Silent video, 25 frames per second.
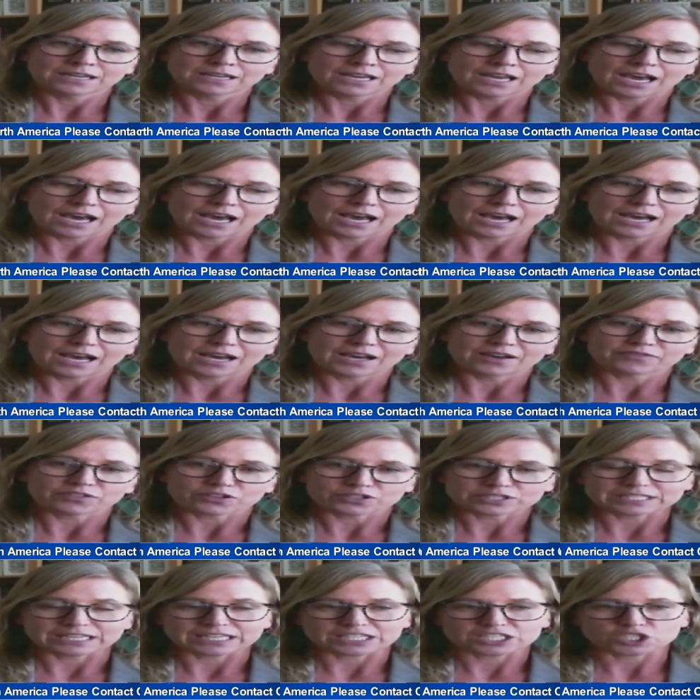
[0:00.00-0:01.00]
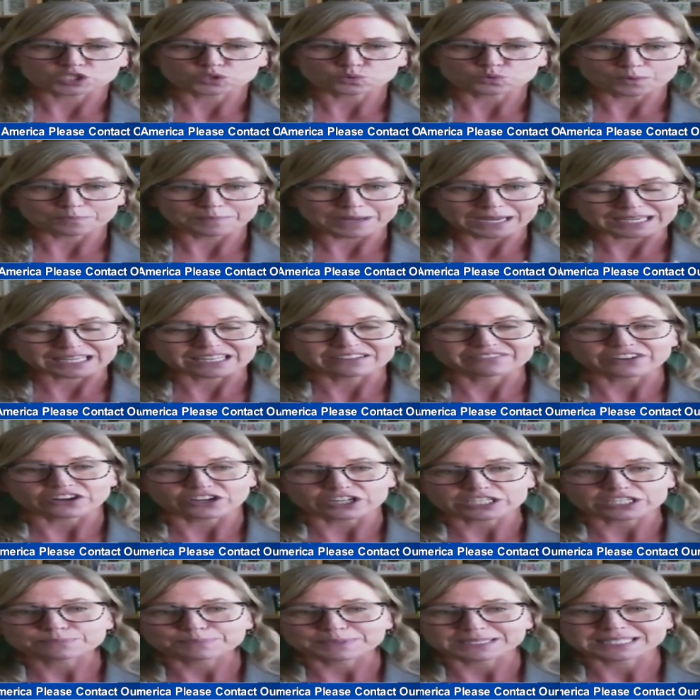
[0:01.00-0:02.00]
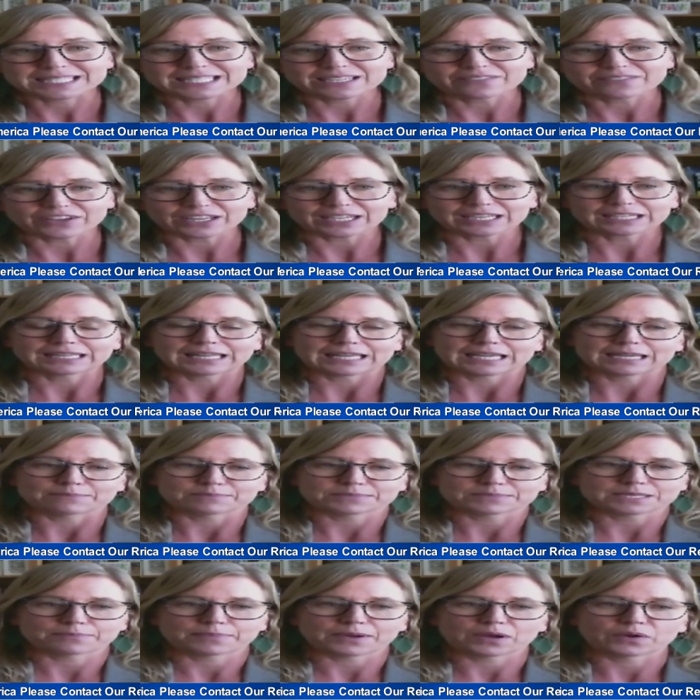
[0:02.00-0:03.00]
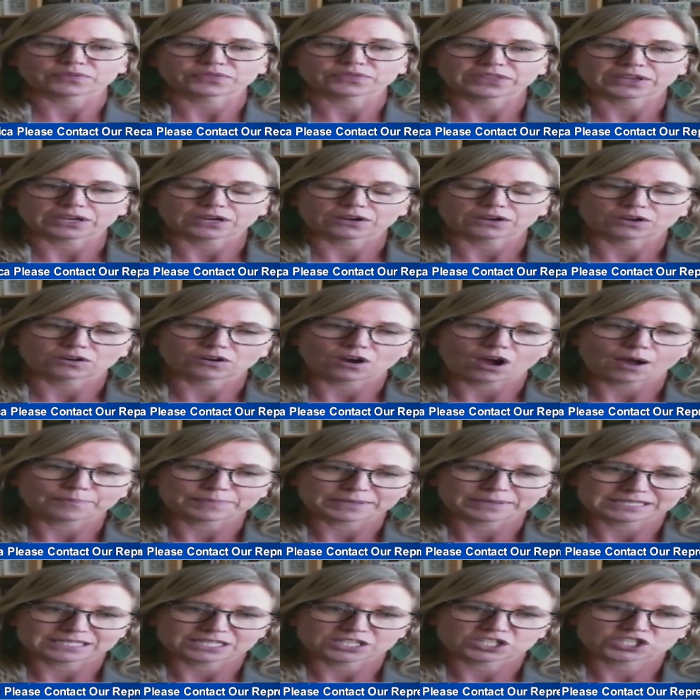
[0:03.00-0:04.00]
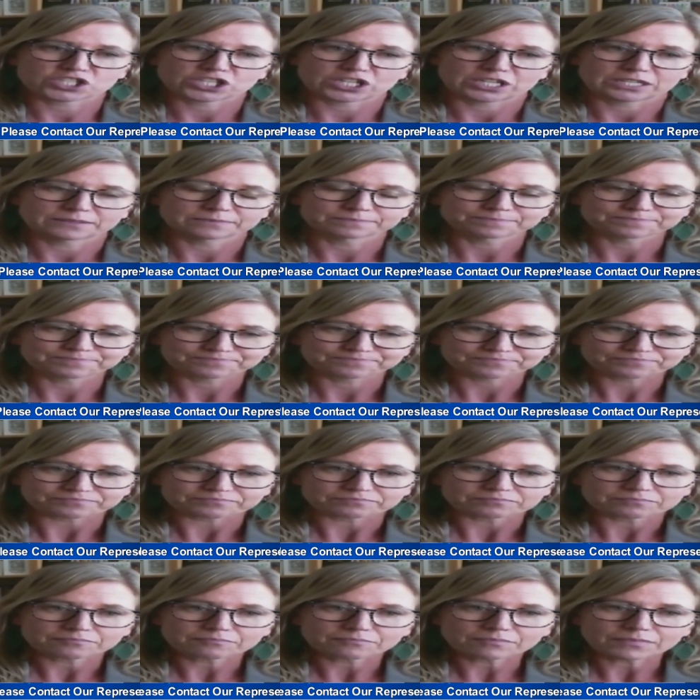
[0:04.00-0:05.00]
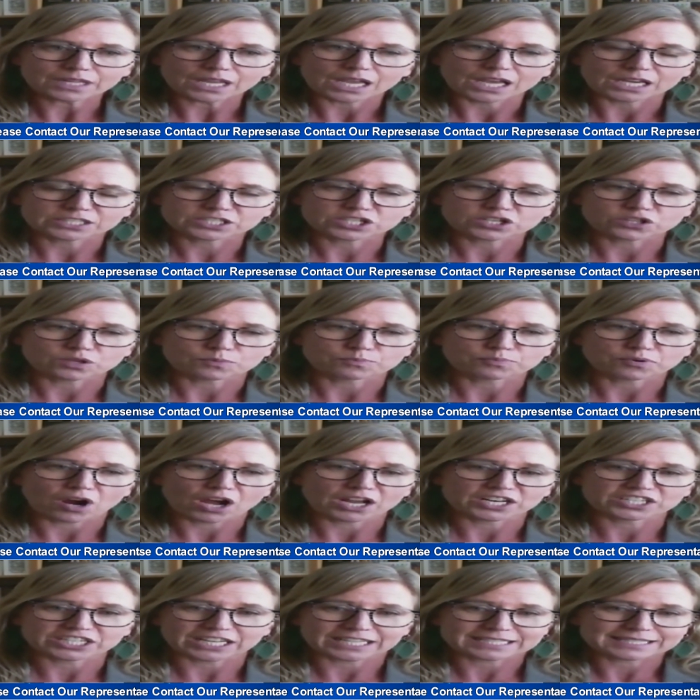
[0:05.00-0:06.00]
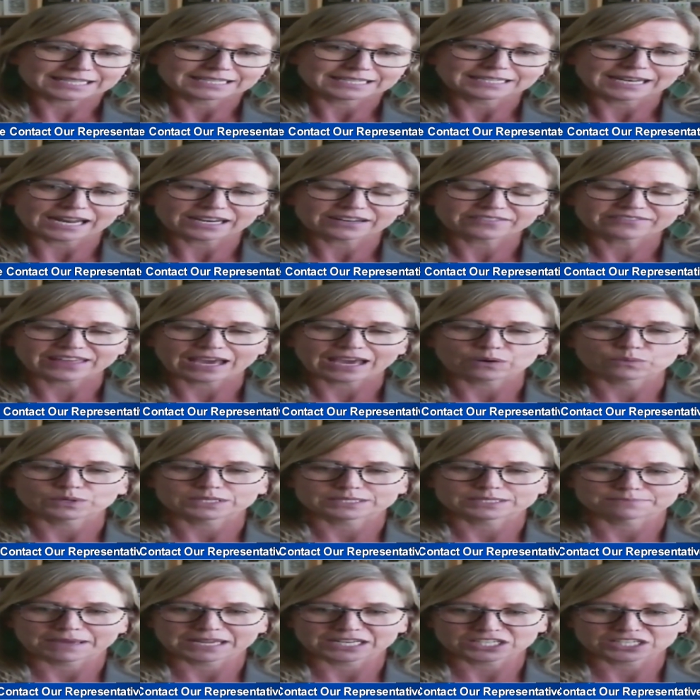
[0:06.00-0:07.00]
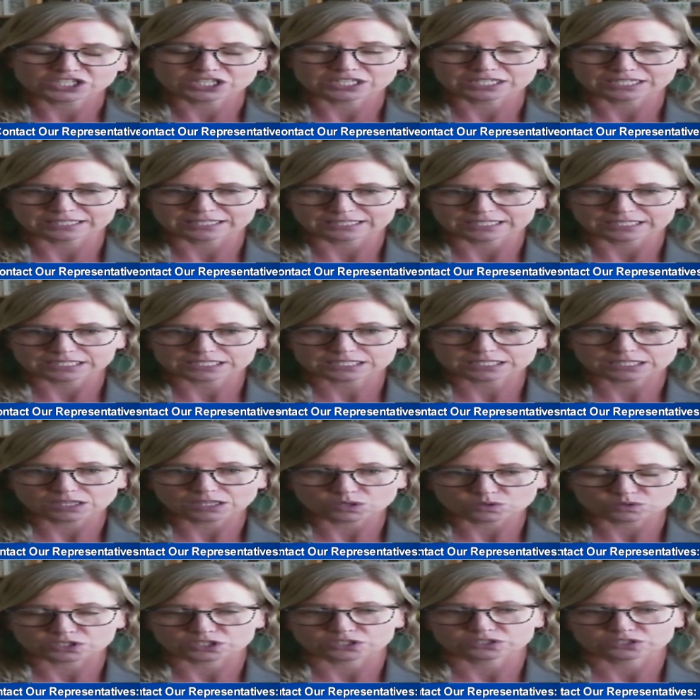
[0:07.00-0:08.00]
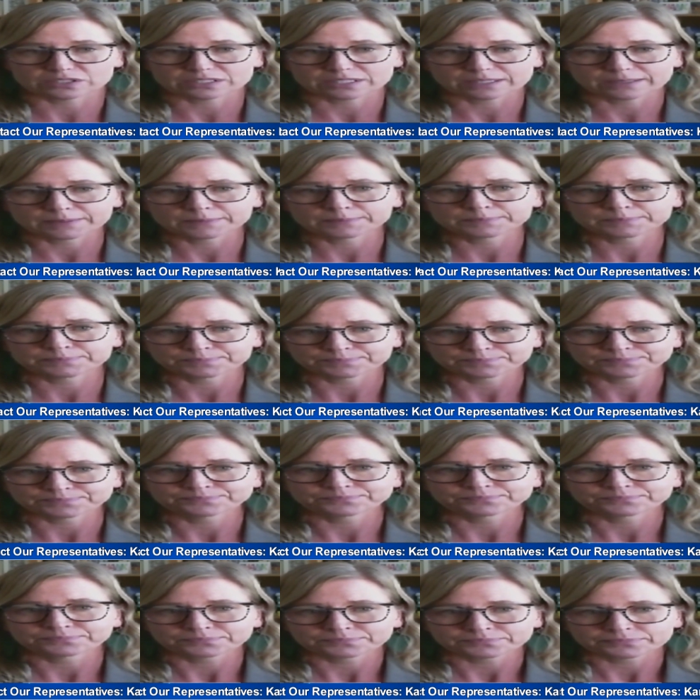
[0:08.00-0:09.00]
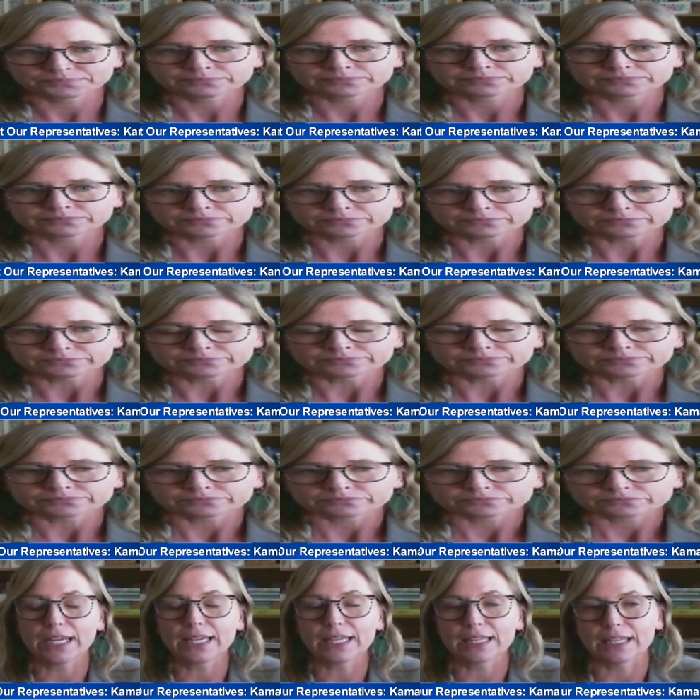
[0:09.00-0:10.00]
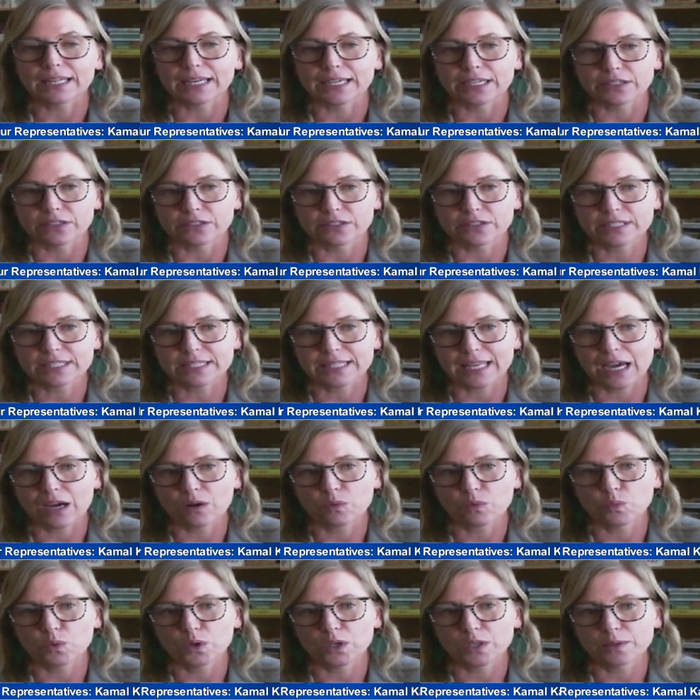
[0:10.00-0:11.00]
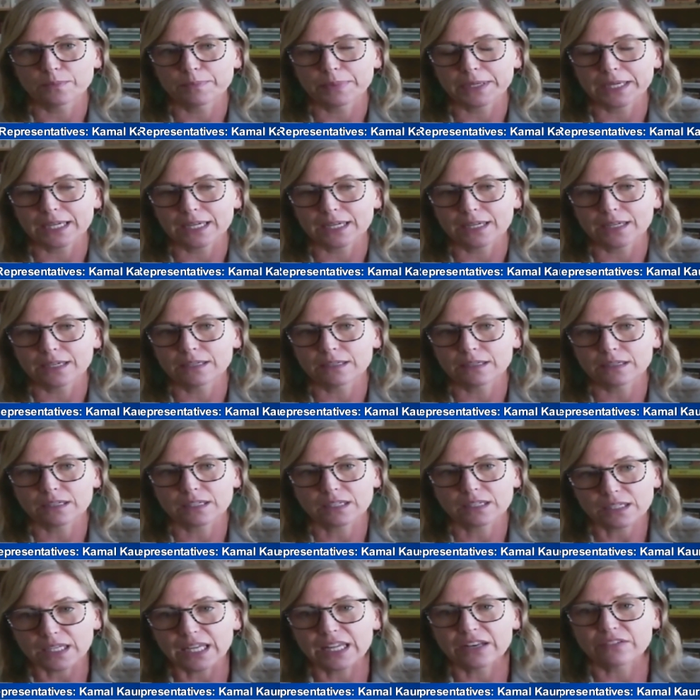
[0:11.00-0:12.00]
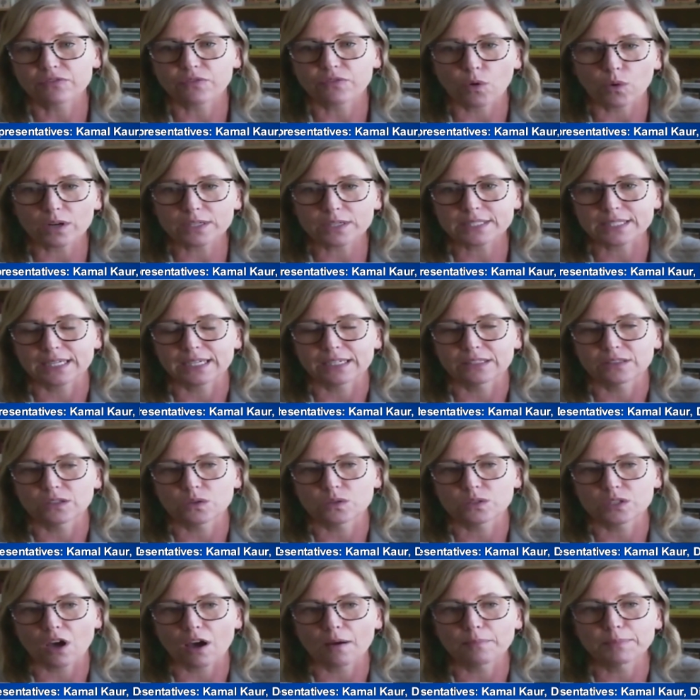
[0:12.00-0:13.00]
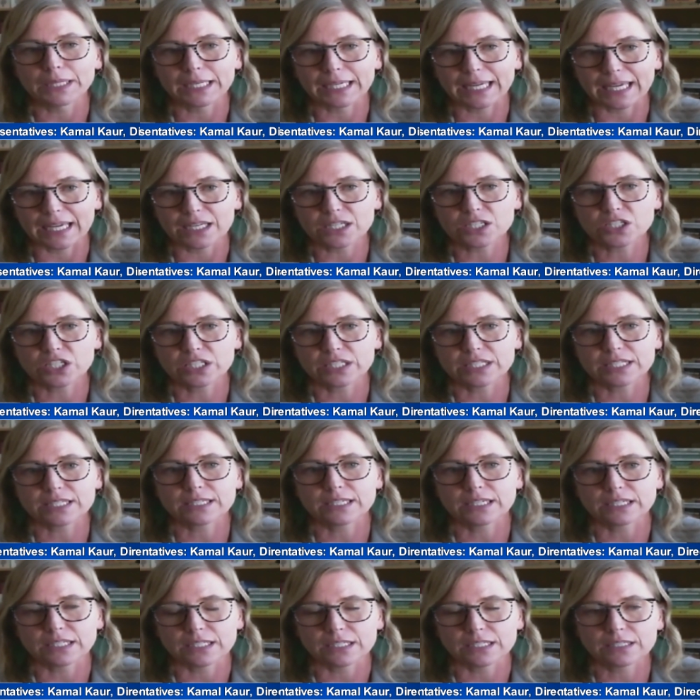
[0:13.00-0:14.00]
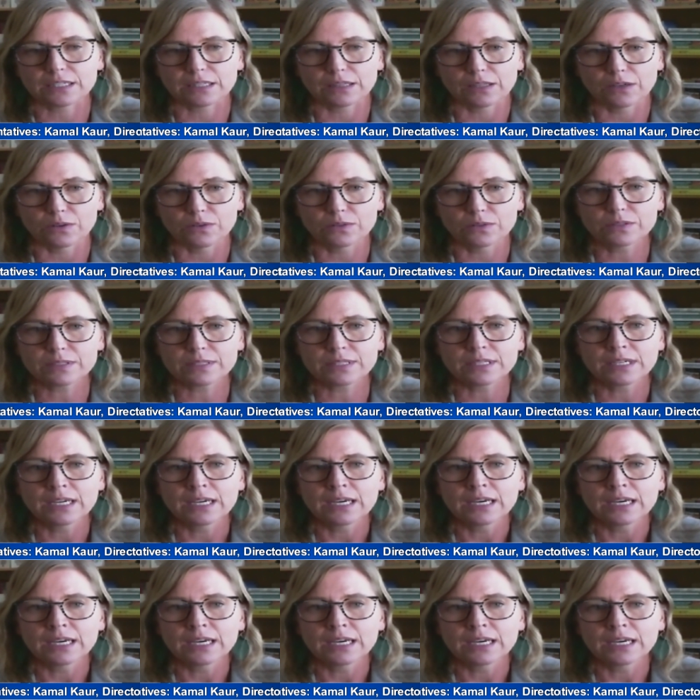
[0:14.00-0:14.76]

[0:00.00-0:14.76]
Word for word: uh, First Nations were making very specific claims about their opposition uh, to the projects, and none of that was mentioned in the disclosures. Ideally, we would have regulators that would be enforcing those obligations to disclose.